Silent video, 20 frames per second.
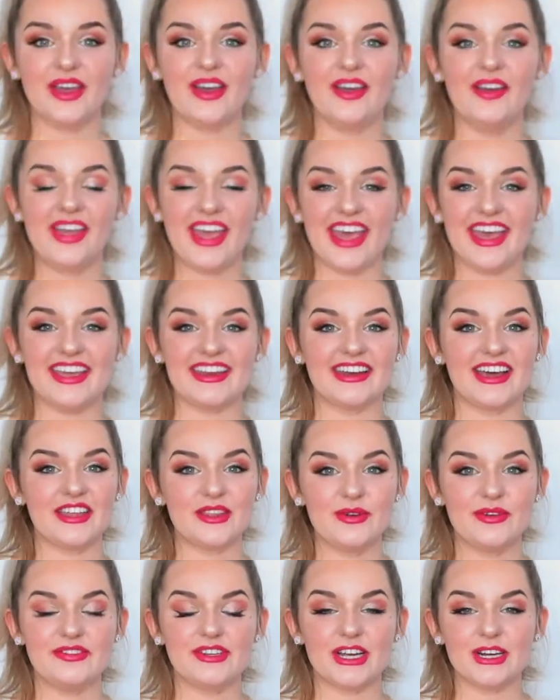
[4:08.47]
Okay, now
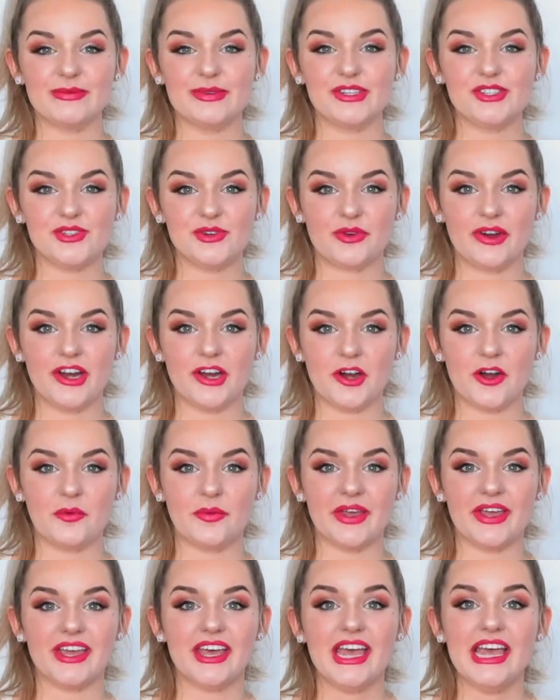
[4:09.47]
that we've talked about storing our
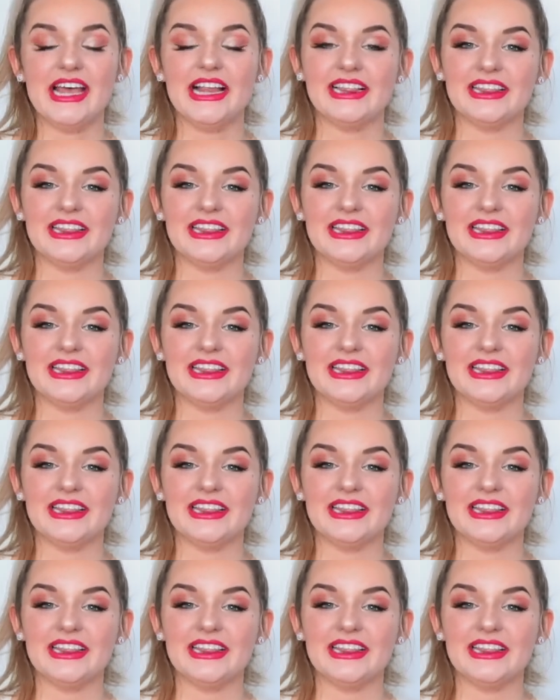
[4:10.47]
wig,